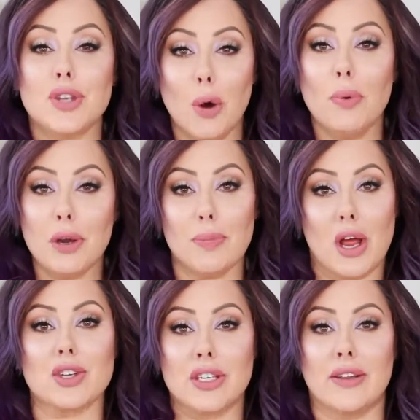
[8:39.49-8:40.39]
Don't put a
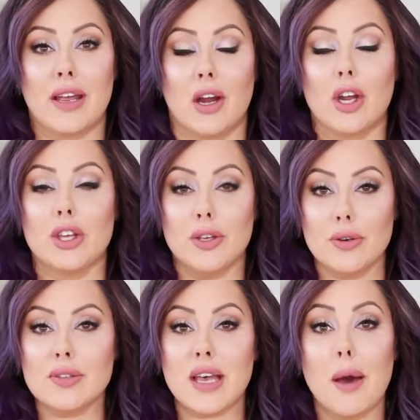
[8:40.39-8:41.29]
brush in there,
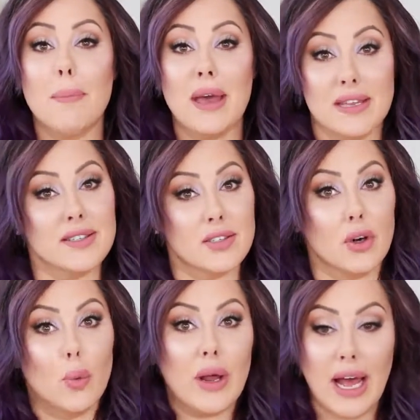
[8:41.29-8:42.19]
use a
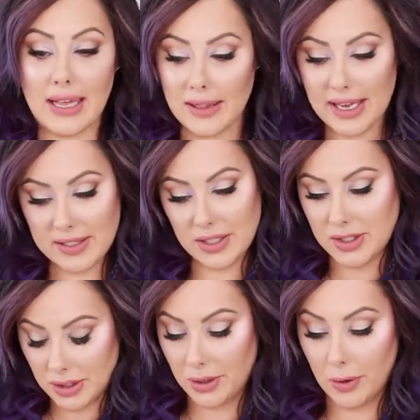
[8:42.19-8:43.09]
pencil. What I like to
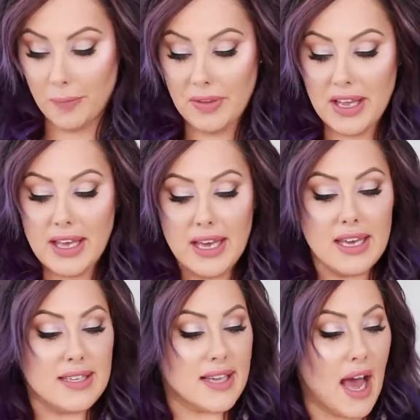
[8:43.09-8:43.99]
do
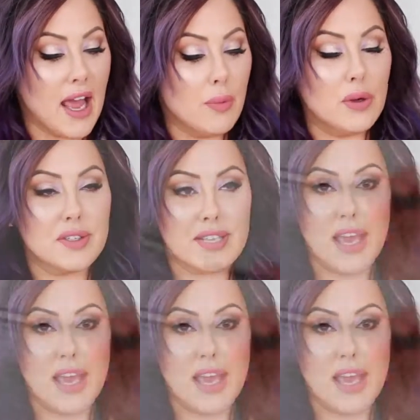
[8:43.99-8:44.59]
is I will